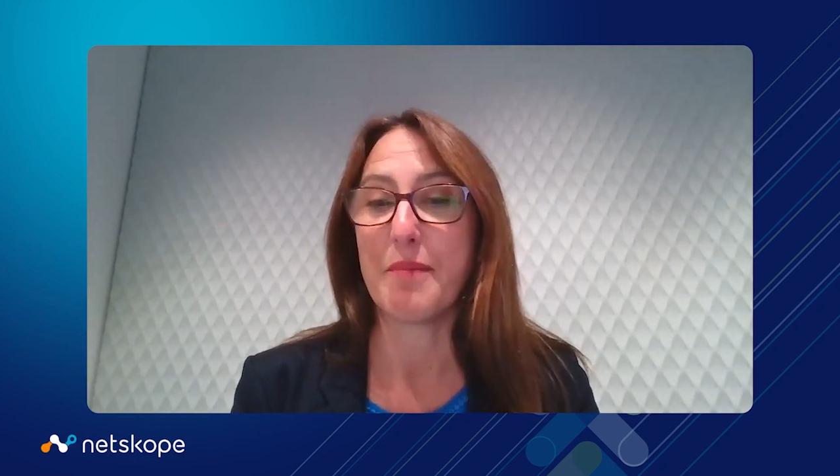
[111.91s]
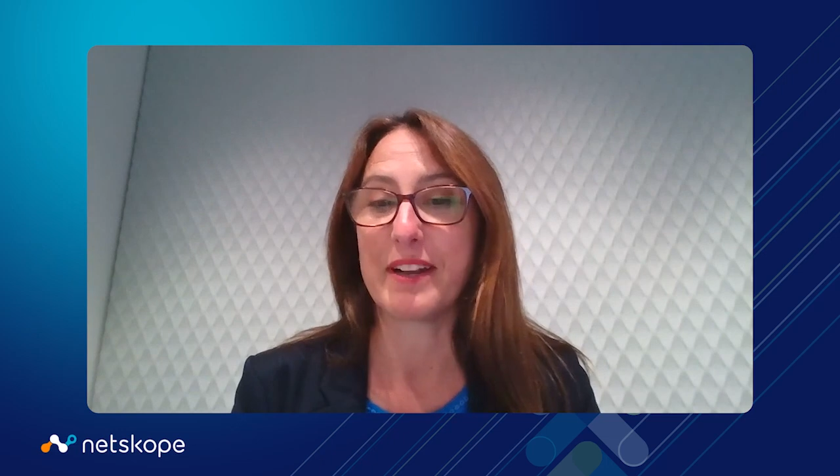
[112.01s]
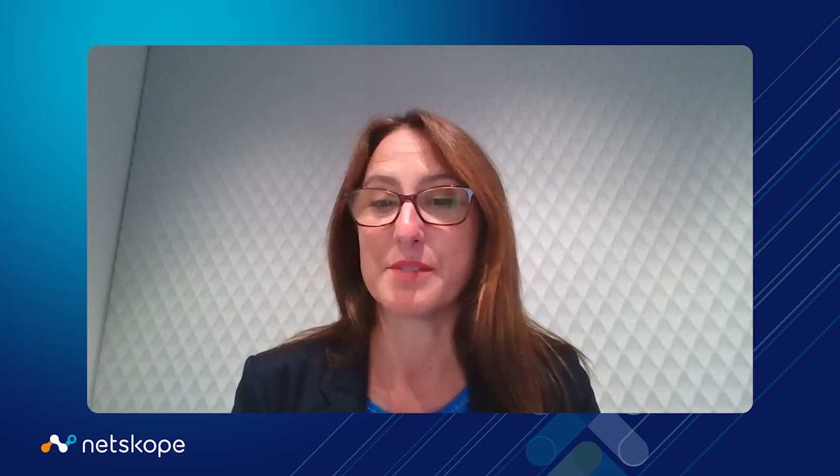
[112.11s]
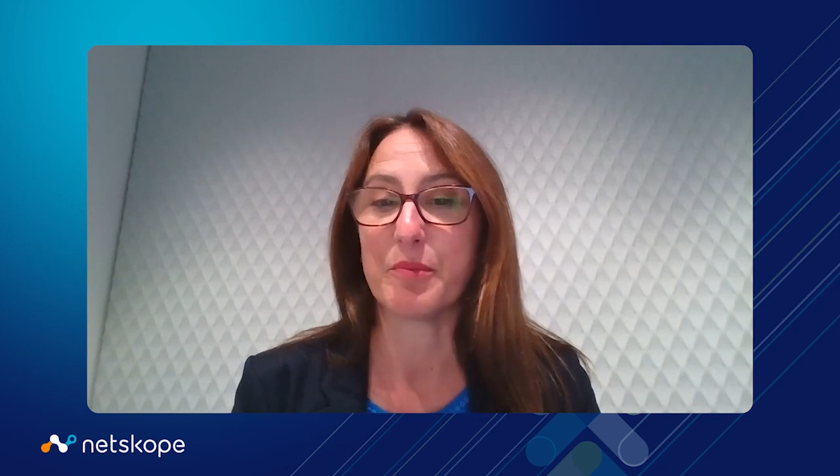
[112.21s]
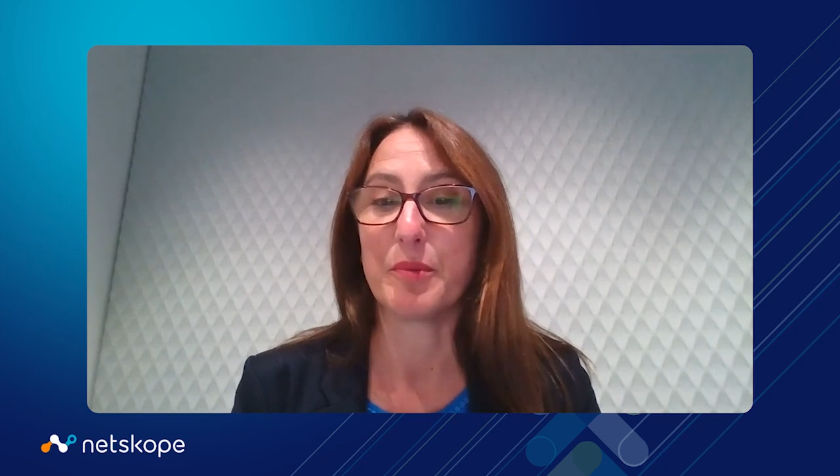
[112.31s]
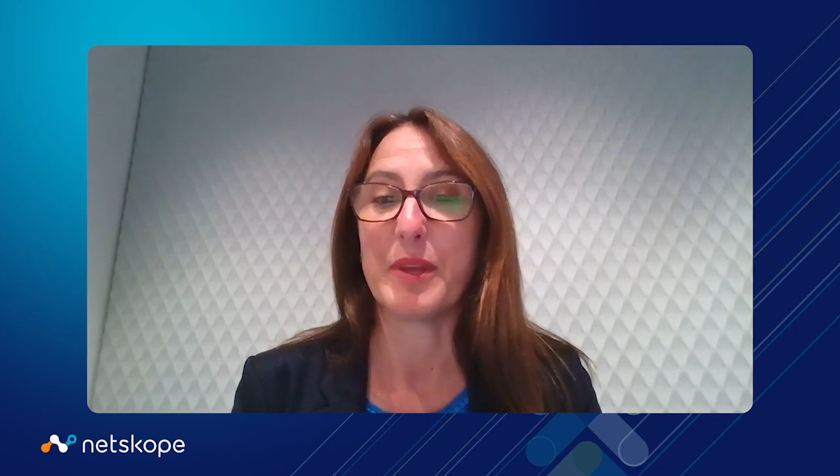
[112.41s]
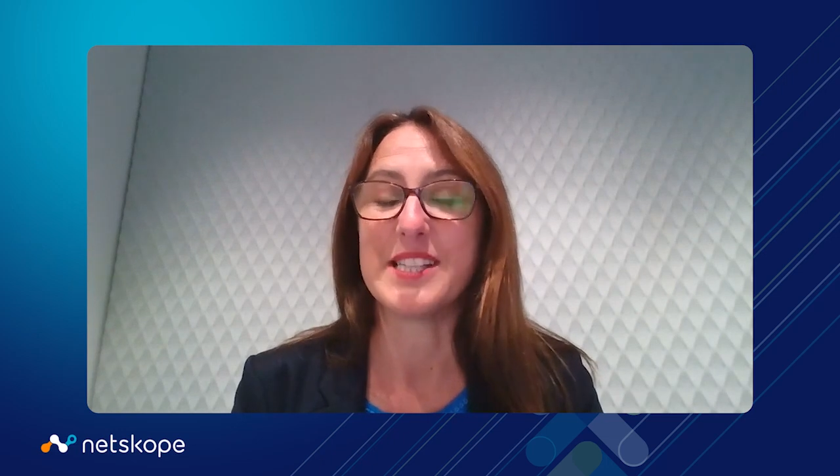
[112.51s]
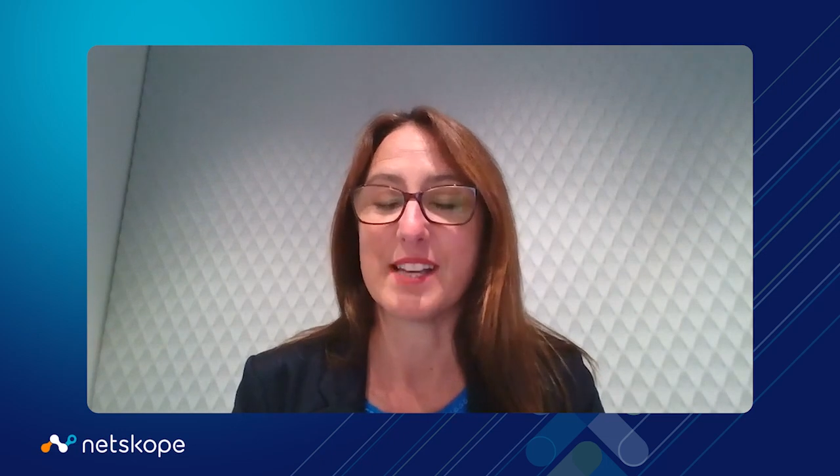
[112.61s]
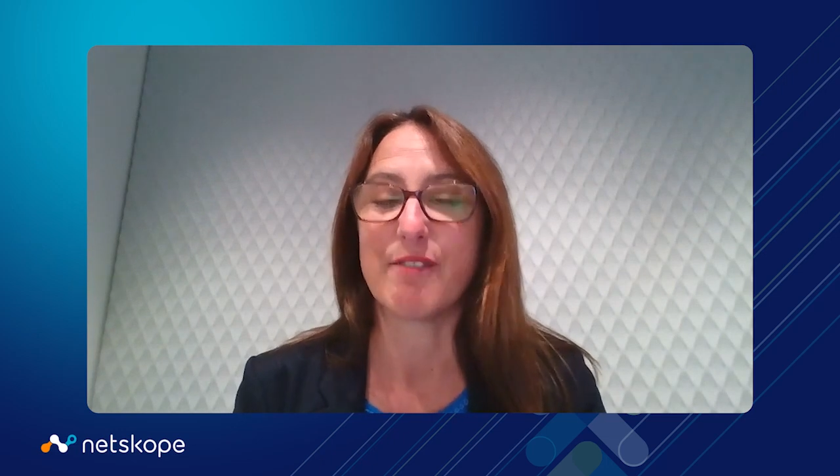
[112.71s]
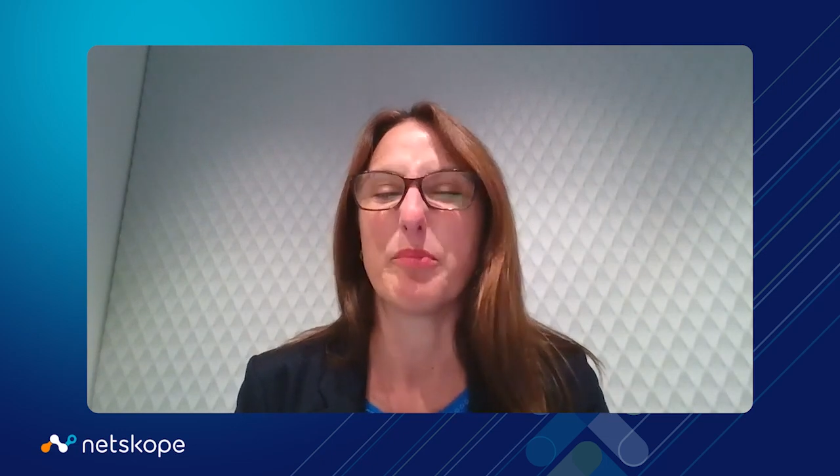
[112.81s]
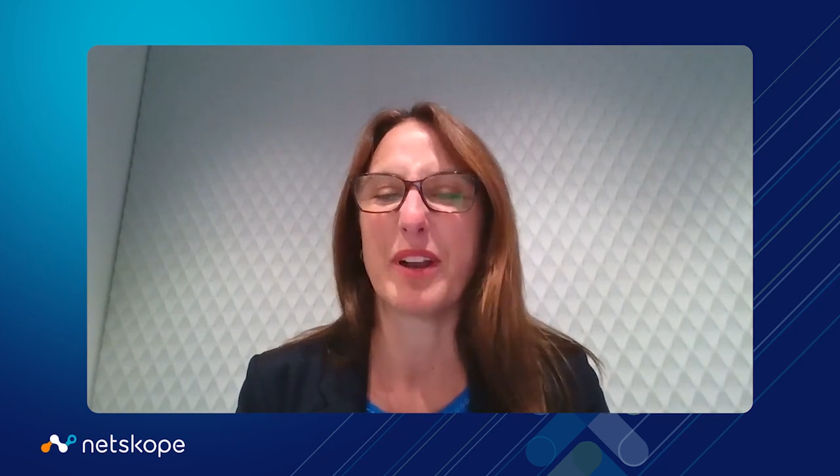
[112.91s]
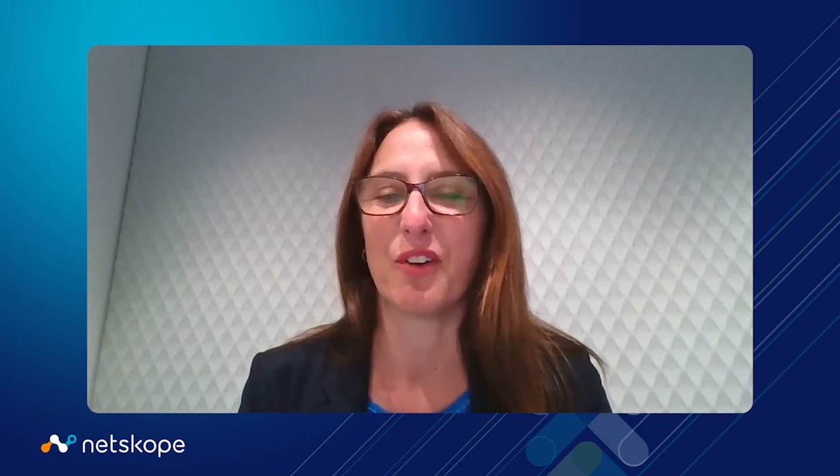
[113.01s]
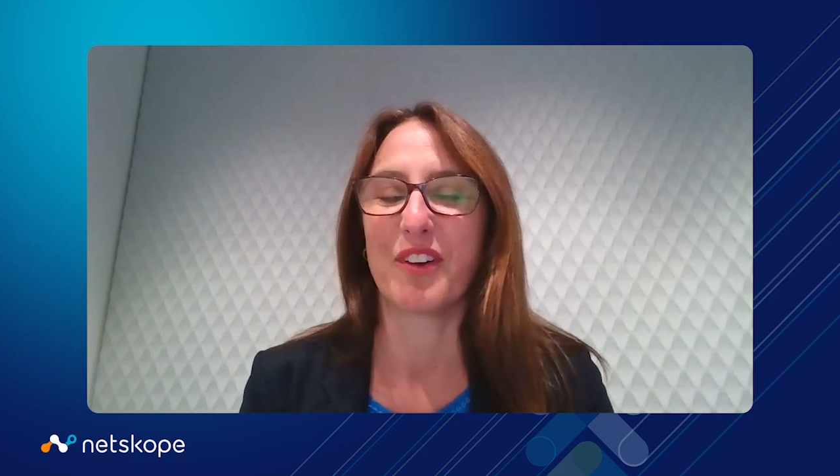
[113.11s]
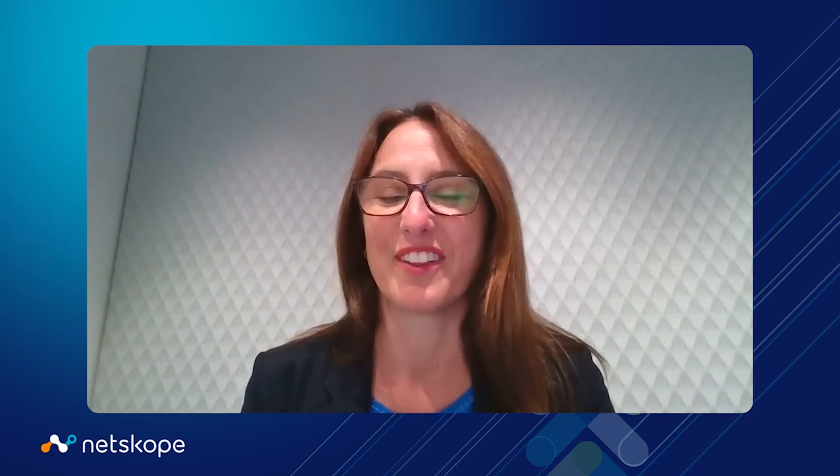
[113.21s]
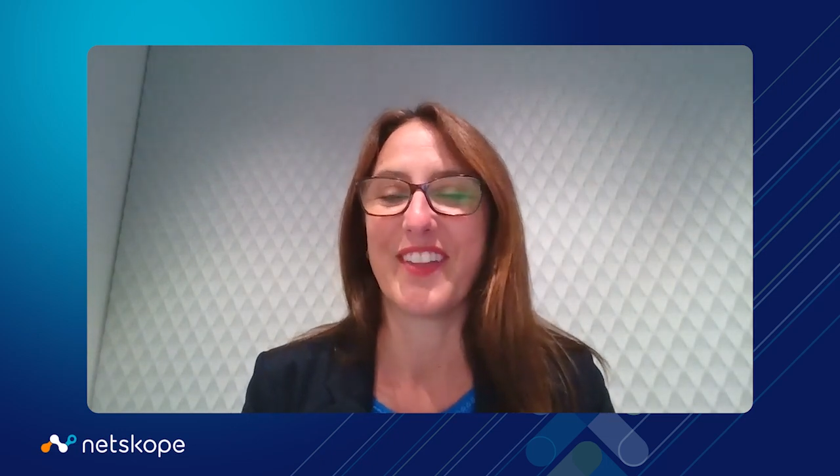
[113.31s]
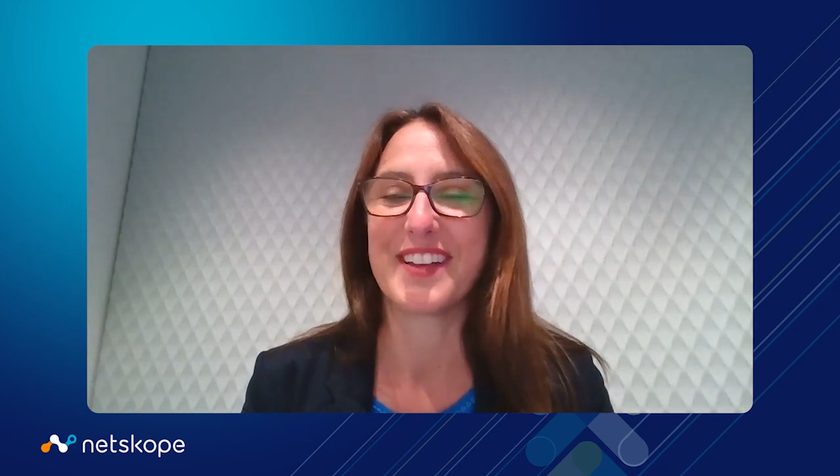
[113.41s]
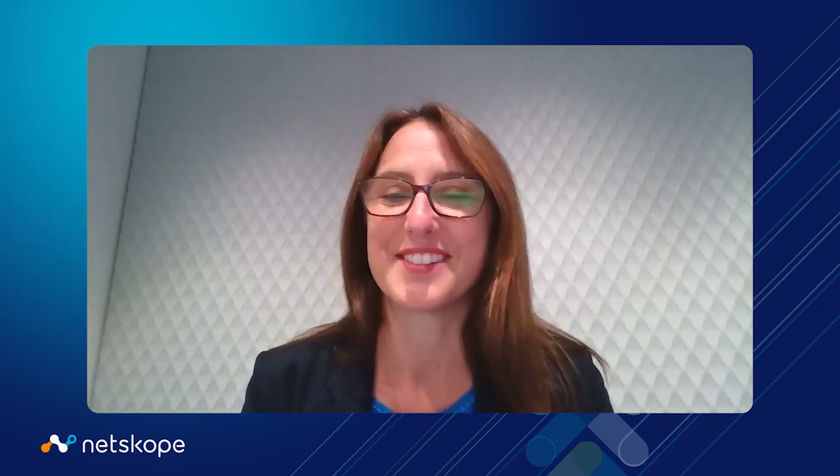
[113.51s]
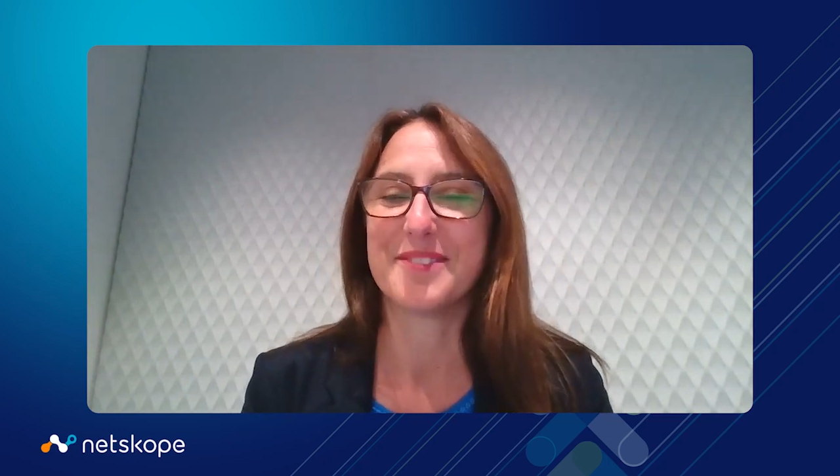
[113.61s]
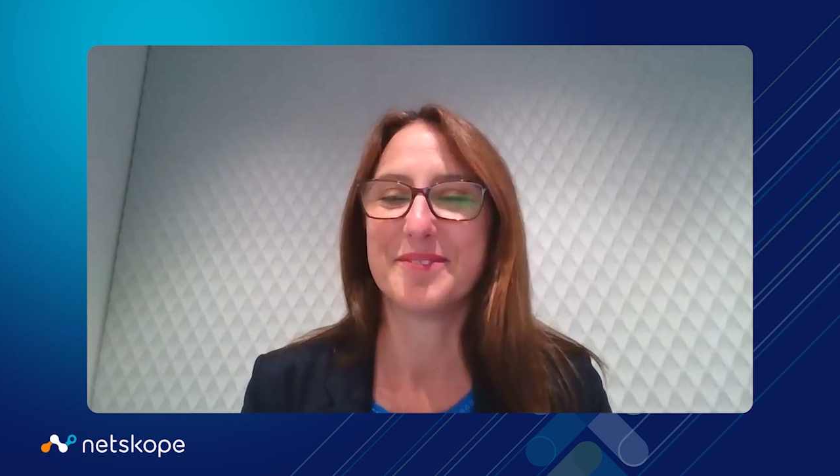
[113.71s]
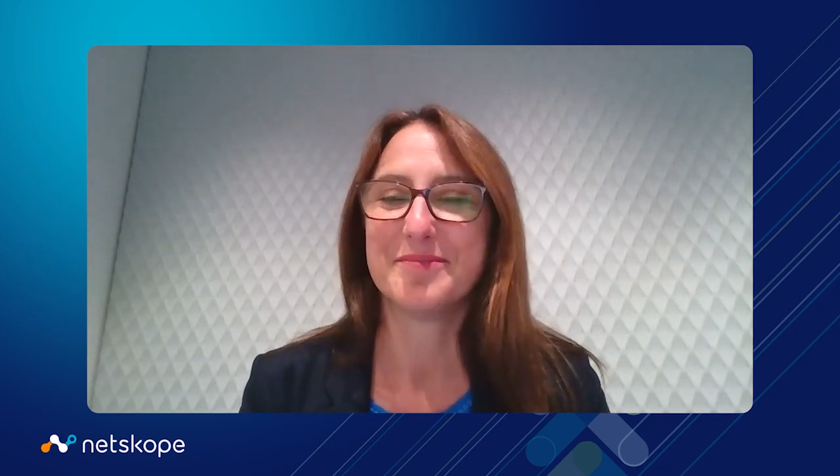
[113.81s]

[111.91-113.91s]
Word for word: management with BT for a bit longer than that.